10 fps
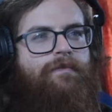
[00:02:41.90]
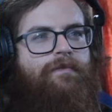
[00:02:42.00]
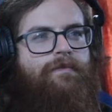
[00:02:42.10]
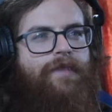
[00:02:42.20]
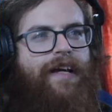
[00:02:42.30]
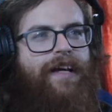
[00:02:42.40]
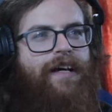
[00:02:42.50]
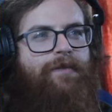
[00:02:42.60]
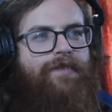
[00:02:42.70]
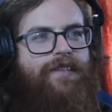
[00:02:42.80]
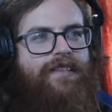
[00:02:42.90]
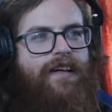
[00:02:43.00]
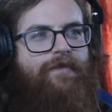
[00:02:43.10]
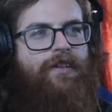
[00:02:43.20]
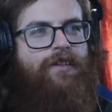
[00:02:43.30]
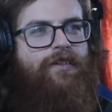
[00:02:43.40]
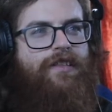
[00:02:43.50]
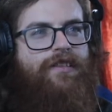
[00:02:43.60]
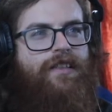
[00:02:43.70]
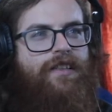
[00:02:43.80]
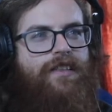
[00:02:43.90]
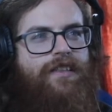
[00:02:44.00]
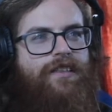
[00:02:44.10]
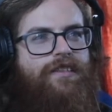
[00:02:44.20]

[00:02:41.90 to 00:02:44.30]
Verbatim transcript: Yeah, with the seven crystals.